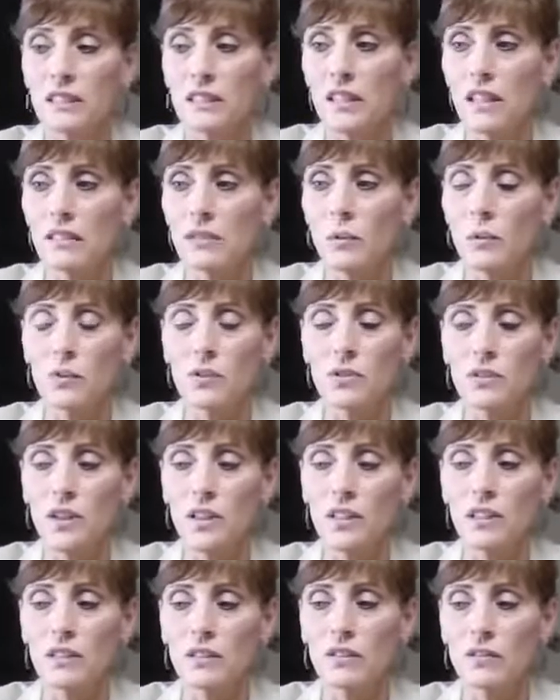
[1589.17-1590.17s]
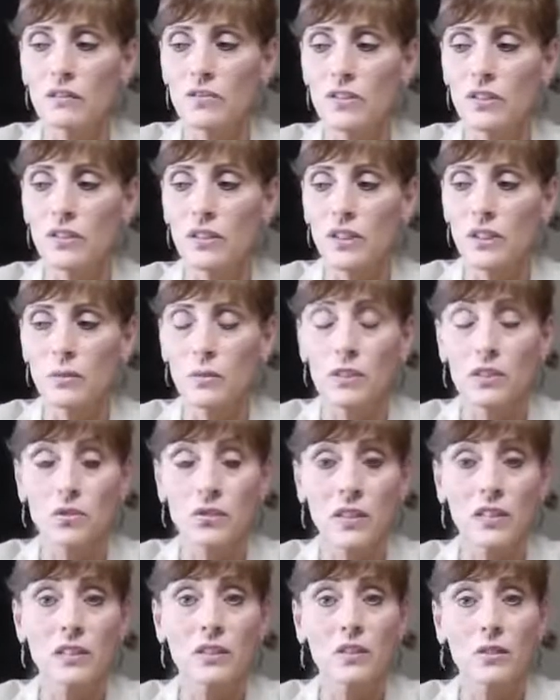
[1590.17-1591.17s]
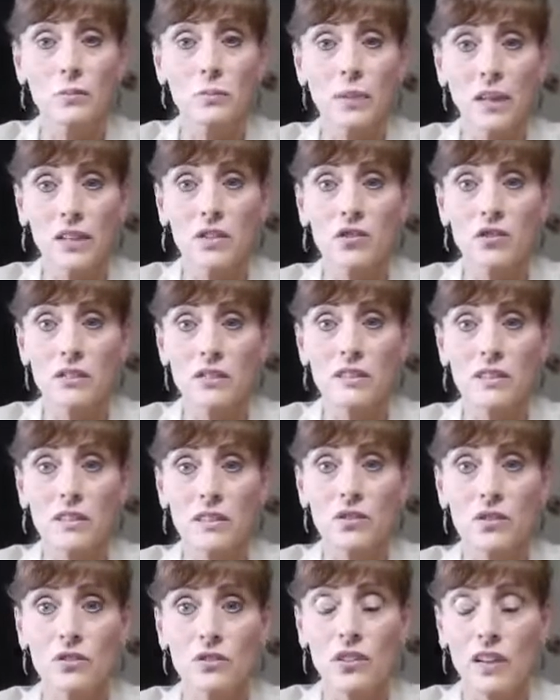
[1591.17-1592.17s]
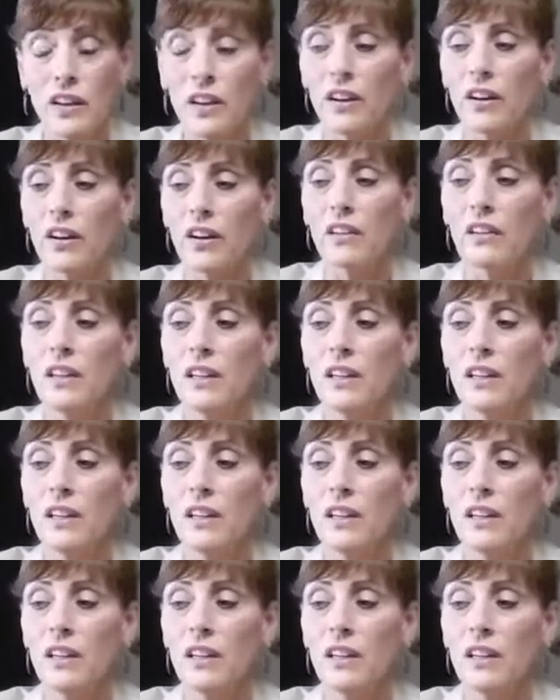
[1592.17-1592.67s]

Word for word: And that's what we try to do for you here. We try to do patient centered care